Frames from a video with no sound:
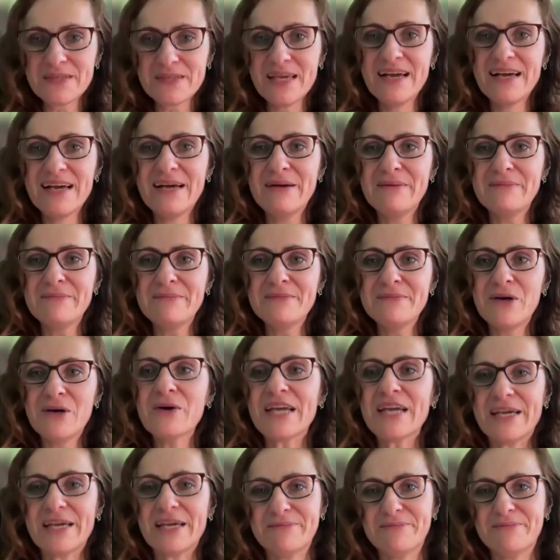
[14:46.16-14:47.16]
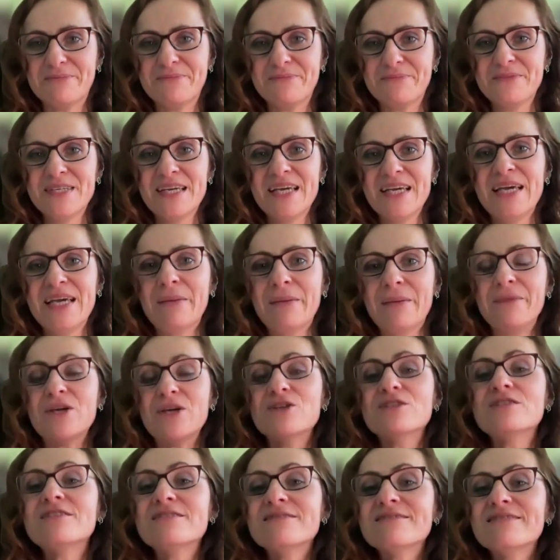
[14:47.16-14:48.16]
Okay.
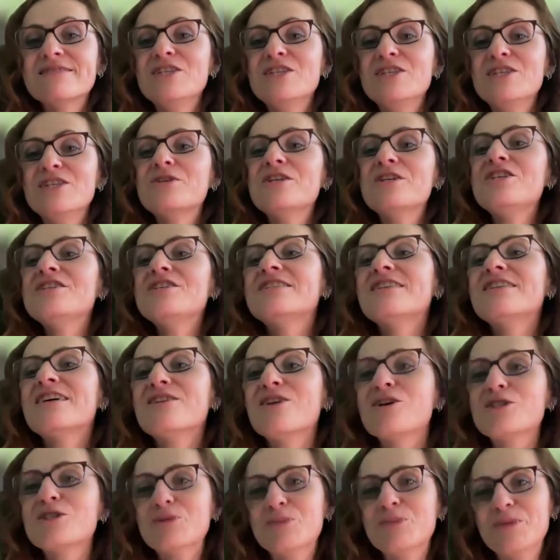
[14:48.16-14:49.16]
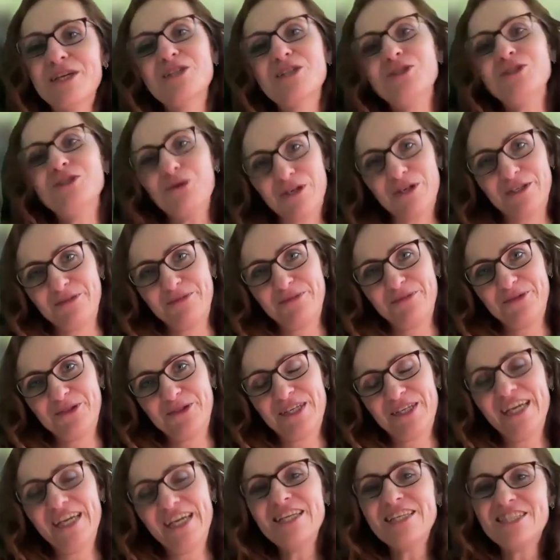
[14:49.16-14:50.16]
because intuitions are not to be ignored,
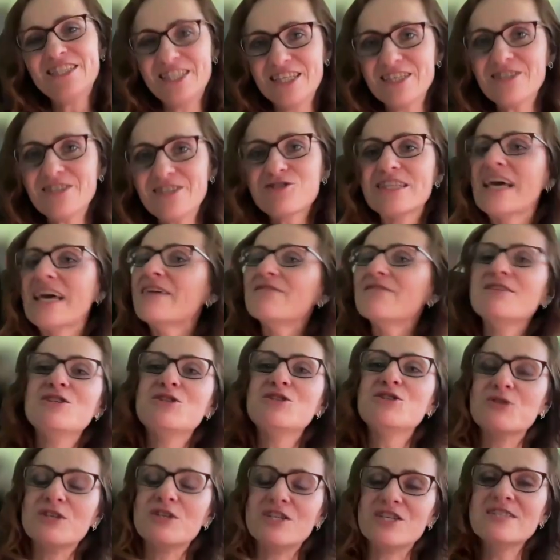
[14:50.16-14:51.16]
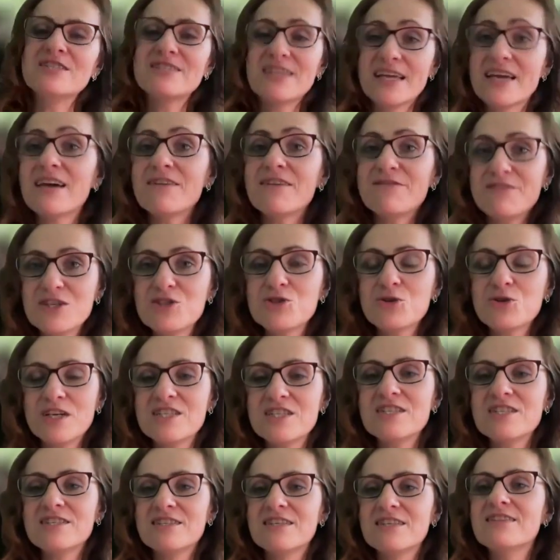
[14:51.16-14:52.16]
okay? Children have intuitions. They have
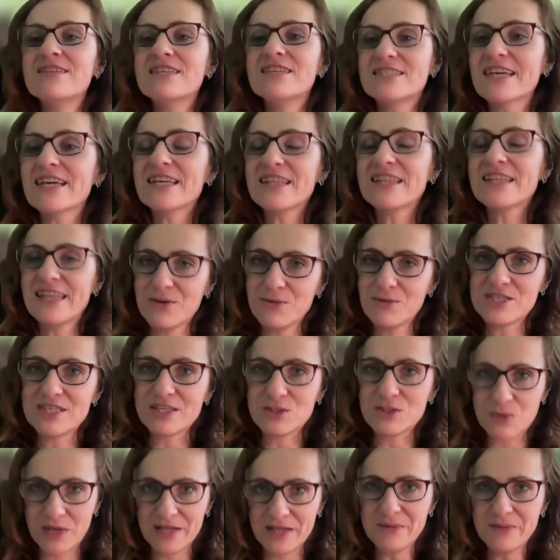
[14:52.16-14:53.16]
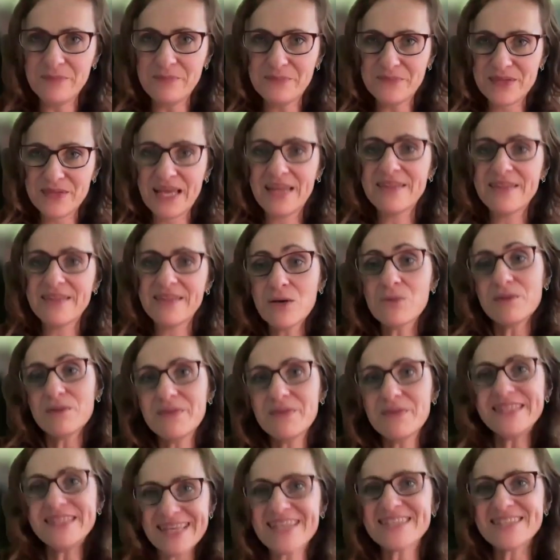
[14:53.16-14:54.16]
intuitions in the second language as well, and they will
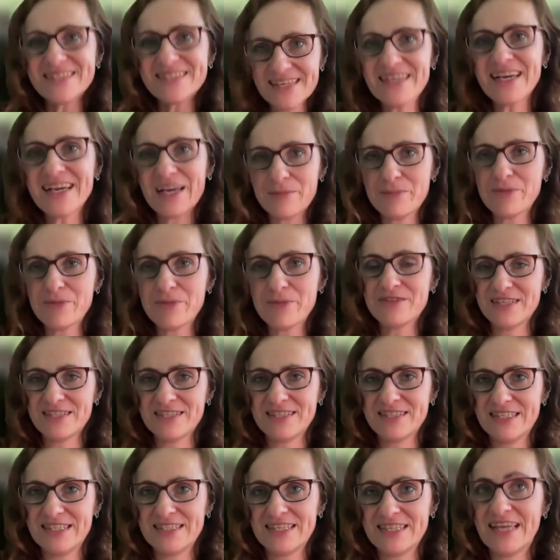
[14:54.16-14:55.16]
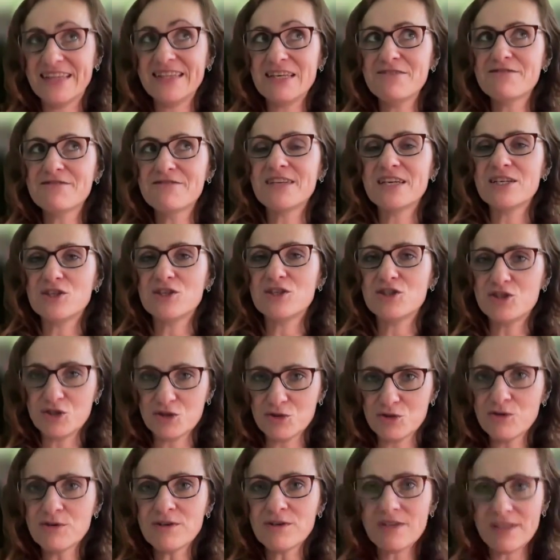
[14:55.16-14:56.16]
be testing hypotheses. And if they
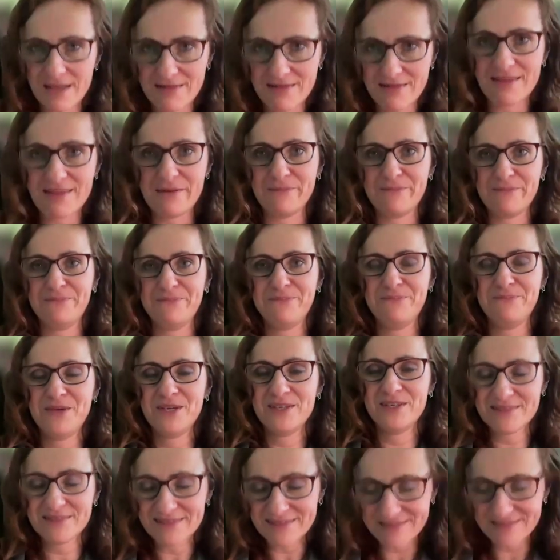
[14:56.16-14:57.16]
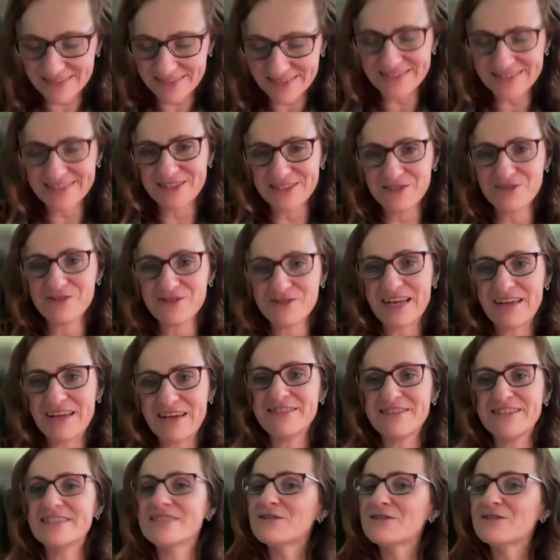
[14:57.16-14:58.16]
do, let them, because this is your
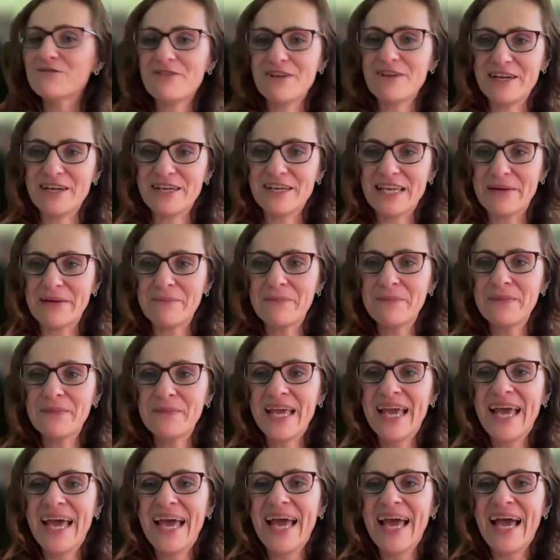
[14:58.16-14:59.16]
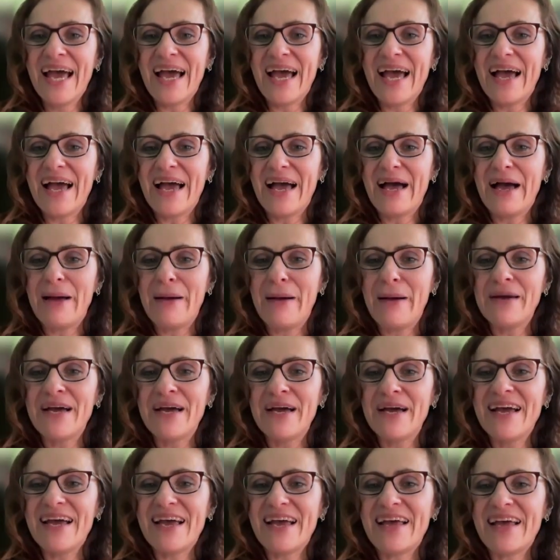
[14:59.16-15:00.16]
evidence of learning.
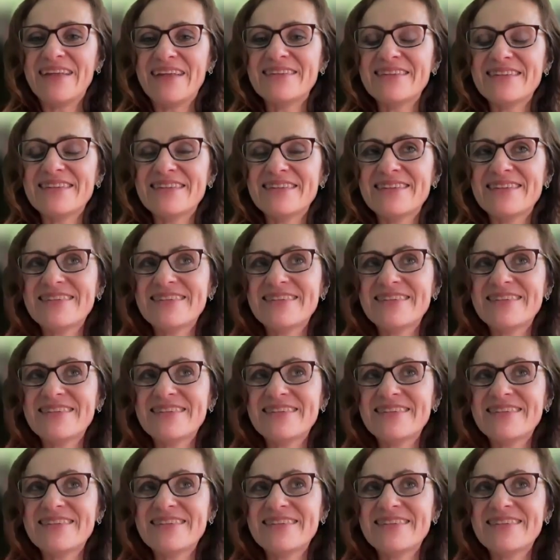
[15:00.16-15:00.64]
And